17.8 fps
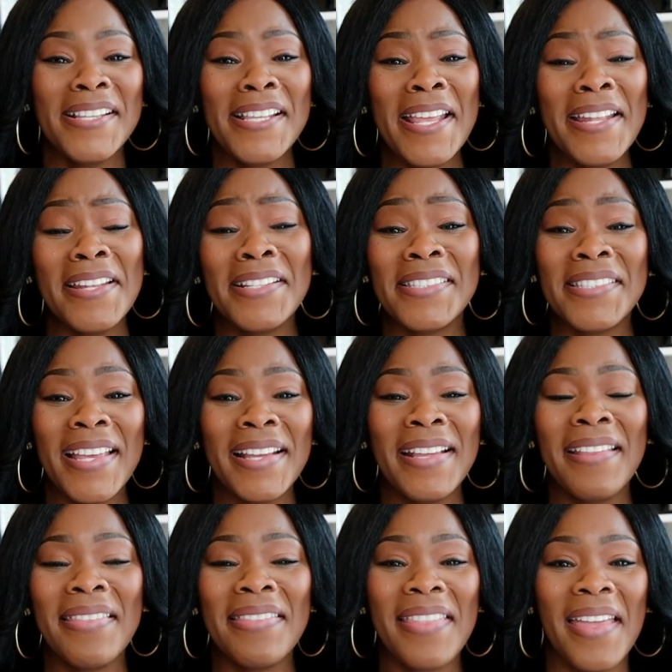And the
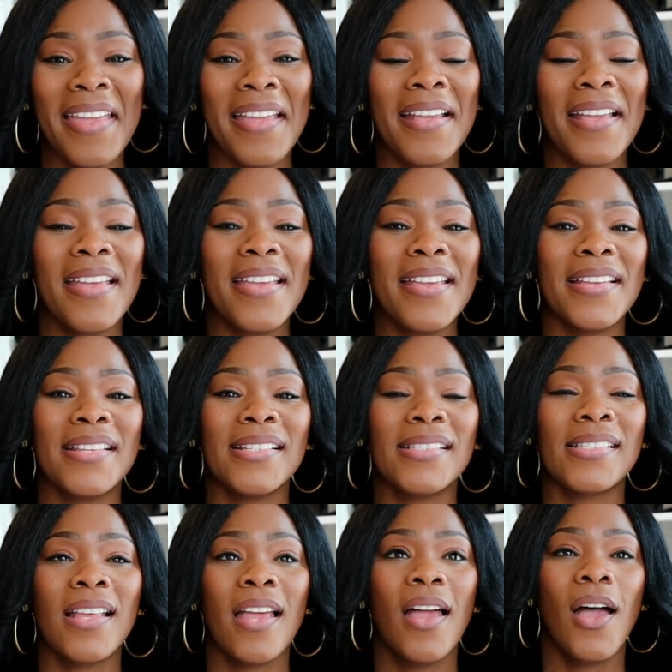second thing
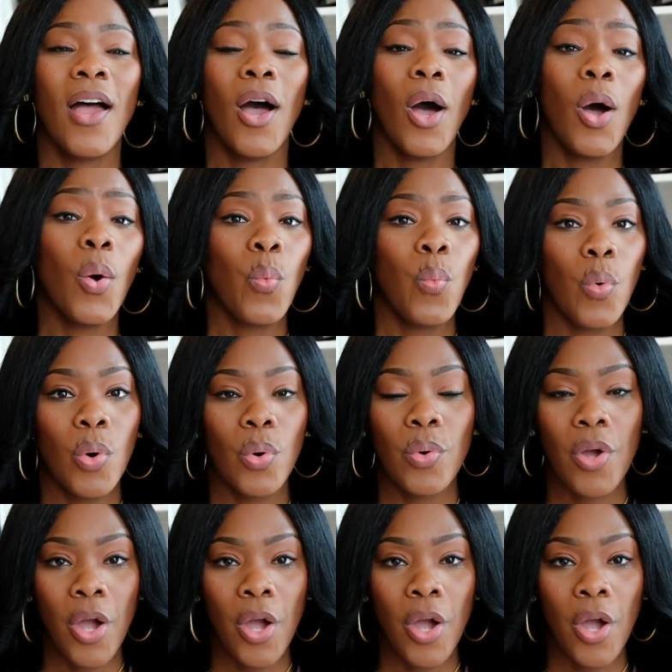is a wool